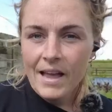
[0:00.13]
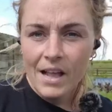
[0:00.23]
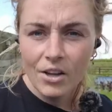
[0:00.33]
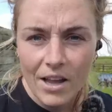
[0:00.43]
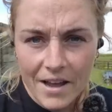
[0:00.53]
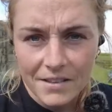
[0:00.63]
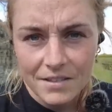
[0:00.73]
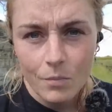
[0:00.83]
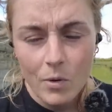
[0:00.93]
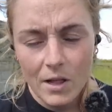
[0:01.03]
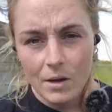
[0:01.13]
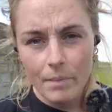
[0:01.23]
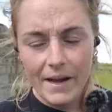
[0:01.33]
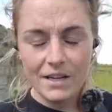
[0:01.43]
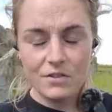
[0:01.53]
Hello guys, and welcome
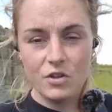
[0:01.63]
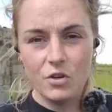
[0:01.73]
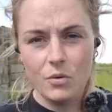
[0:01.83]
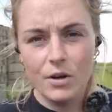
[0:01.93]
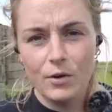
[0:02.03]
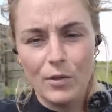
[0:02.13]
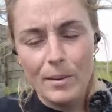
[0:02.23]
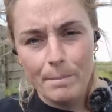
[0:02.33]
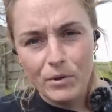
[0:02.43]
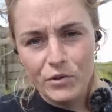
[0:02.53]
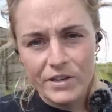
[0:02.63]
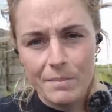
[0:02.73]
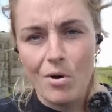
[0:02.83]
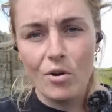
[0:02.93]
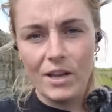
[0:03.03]
back to another Monday
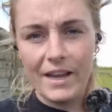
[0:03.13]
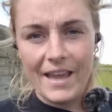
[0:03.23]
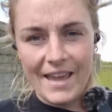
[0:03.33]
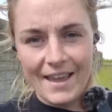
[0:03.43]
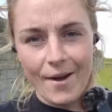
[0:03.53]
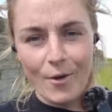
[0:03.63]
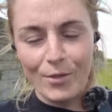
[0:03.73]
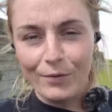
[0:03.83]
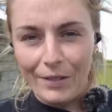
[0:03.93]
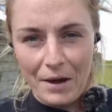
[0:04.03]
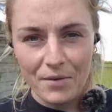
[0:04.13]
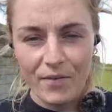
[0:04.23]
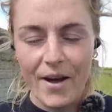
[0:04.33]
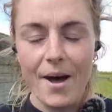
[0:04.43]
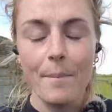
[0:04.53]
morning here on the flower
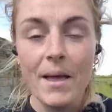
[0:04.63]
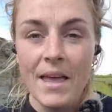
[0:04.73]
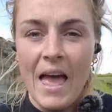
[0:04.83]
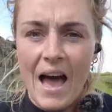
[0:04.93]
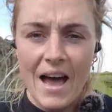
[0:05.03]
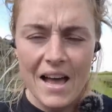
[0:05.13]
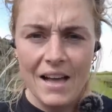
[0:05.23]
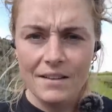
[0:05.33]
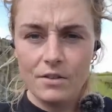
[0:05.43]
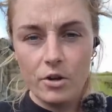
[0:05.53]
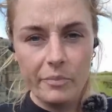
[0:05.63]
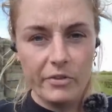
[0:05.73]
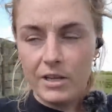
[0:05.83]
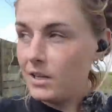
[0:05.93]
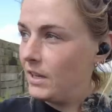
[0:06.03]
farm. And
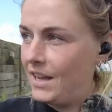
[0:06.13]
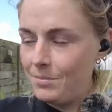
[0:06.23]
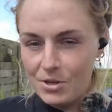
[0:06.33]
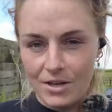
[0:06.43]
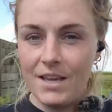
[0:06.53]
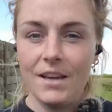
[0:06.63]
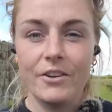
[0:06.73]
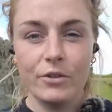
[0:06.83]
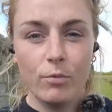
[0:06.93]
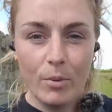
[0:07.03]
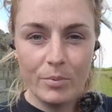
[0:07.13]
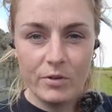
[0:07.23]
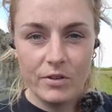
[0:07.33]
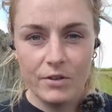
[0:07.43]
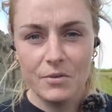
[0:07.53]
hopefully you can hear me okay, because
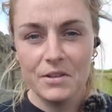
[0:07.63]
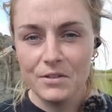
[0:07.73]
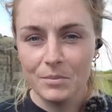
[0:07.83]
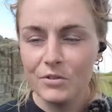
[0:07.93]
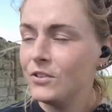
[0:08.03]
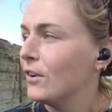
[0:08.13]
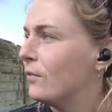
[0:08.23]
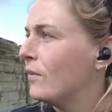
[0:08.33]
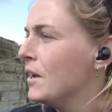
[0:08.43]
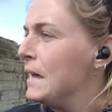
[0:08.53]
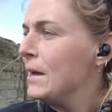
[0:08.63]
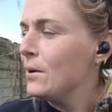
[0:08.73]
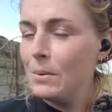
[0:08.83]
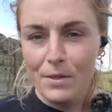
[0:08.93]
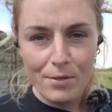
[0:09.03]
Rob's doing some stuff
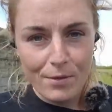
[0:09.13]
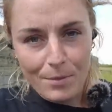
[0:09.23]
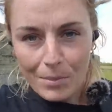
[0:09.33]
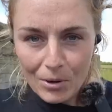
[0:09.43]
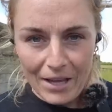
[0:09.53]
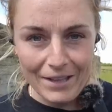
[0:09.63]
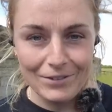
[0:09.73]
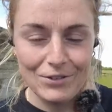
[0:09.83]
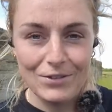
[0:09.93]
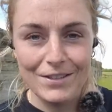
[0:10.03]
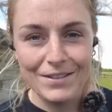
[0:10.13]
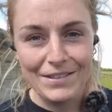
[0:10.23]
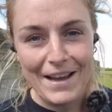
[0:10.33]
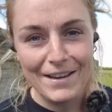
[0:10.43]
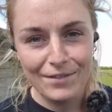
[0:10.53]
with the muck hill just to the
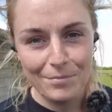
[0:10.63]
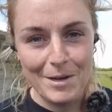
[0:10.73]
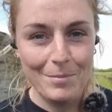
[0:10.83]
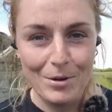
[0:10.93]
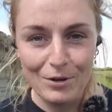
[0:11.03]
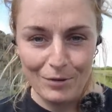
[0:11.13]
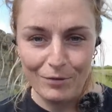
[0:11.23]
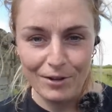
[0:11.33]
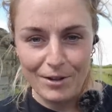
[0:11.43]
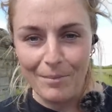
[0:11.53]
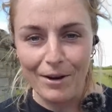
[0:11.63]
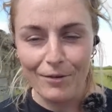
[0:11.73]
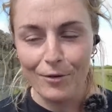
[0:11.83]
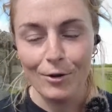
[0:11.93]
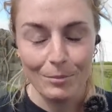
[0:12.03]
side of me, but hopefully the
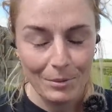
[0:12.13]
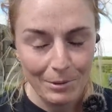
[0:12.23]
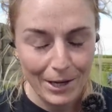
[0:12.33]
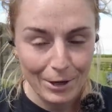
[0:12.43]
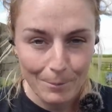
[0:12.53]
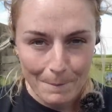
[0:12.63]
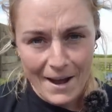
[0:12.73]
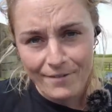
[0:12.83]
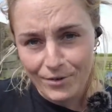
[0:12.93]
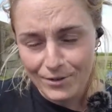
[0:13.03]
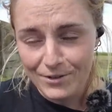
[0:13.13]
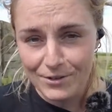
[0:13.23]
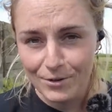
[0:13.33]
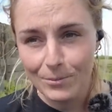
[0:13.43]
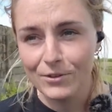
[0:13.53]
microphone will be picking up my voice
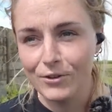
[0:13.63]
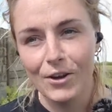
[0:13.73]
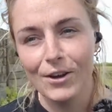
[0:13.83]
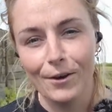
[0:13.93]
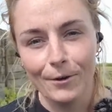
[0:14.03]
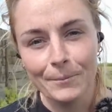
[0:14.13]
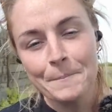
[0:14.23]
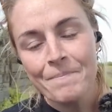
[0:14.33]
and not what's going on